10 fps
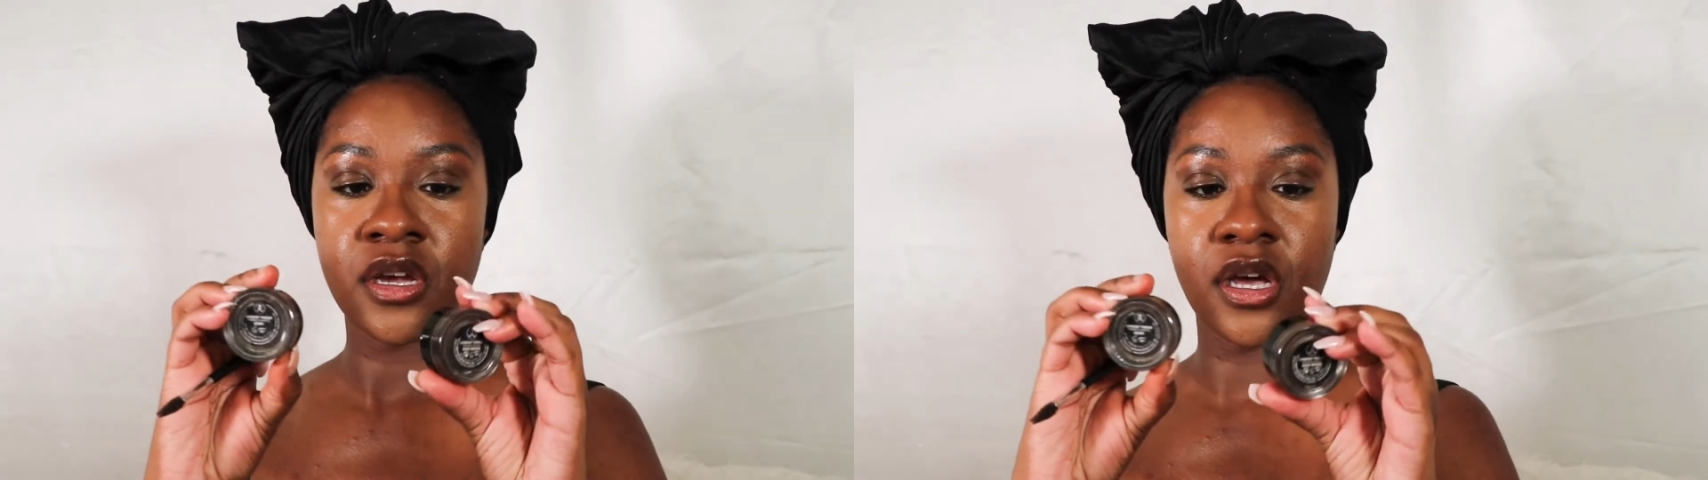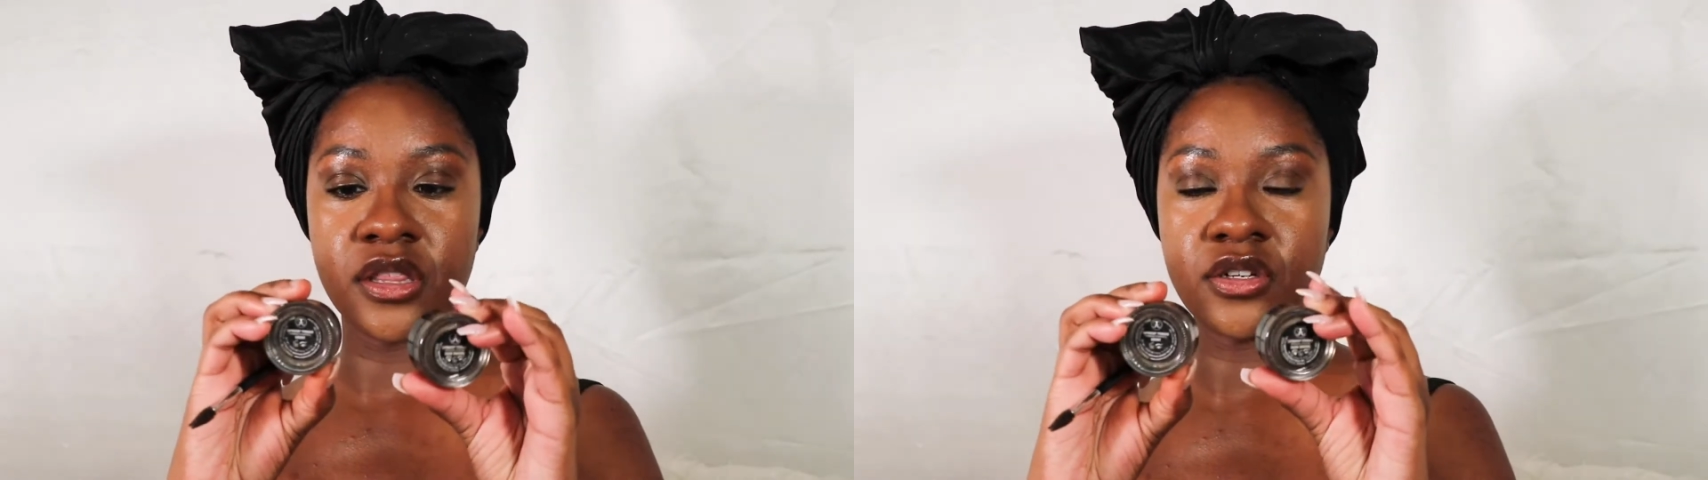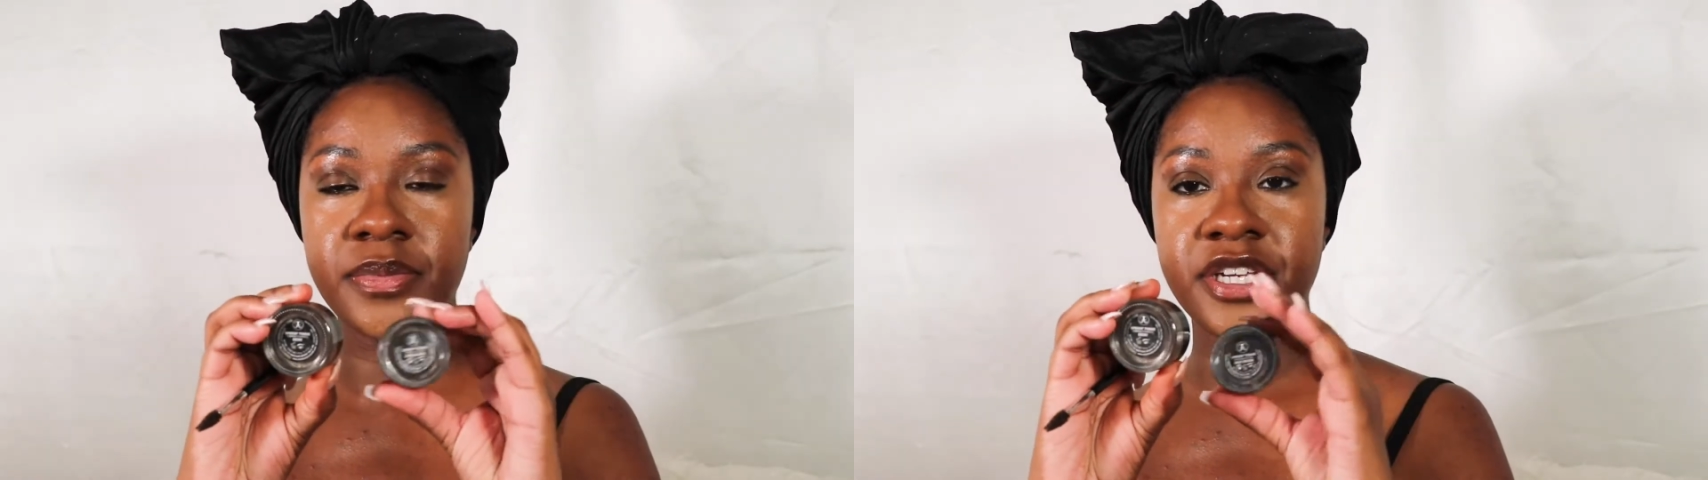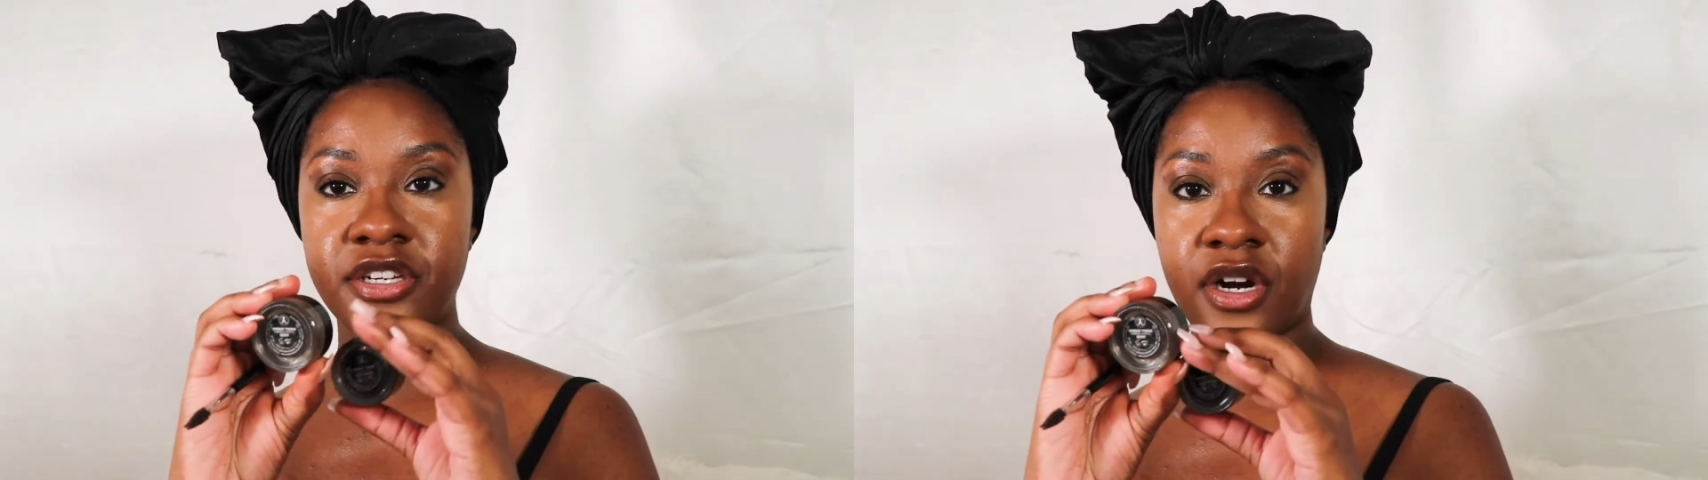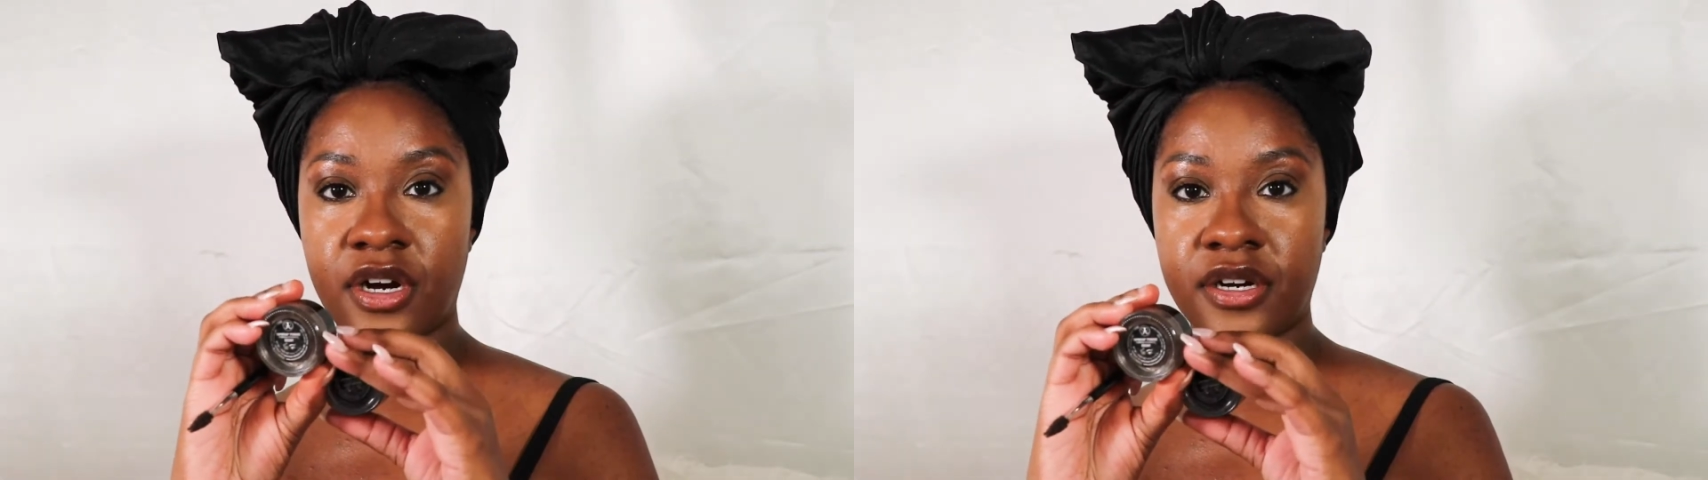a little bit
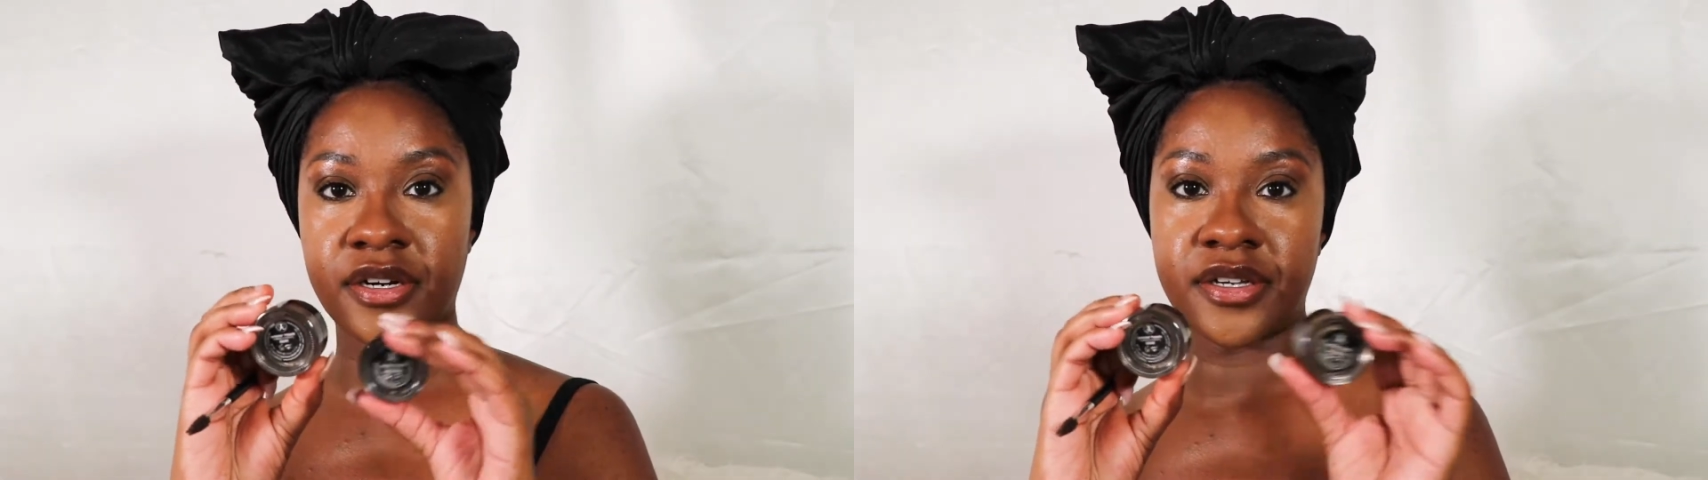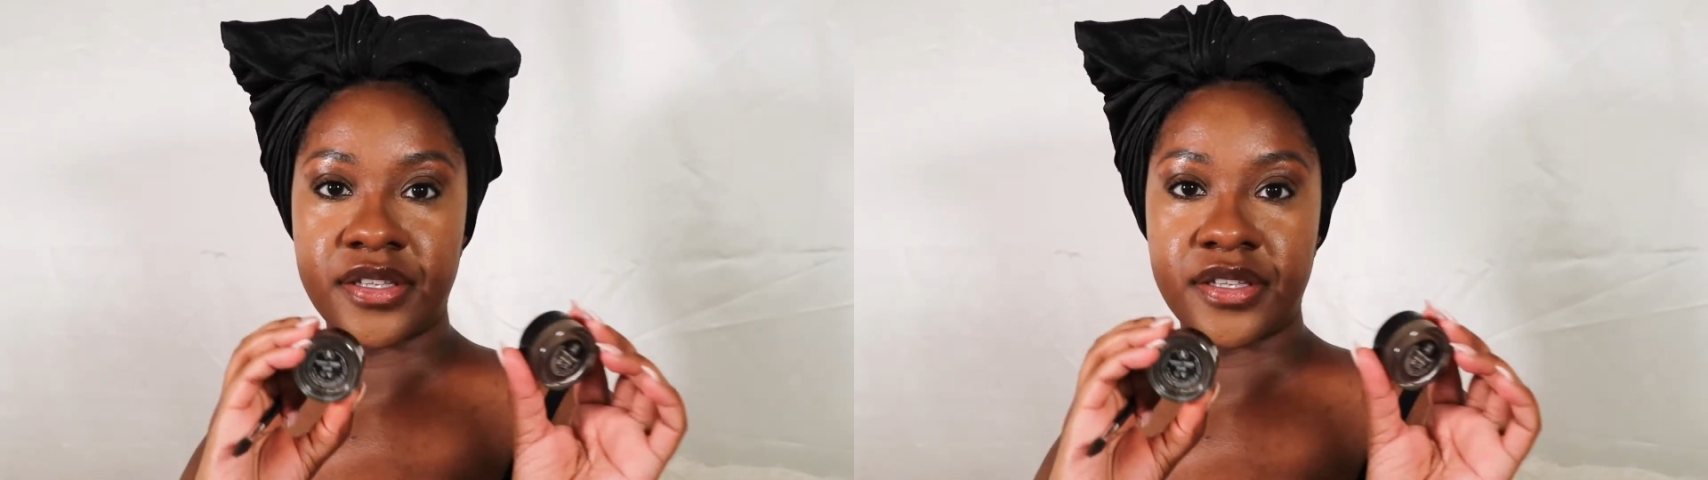darker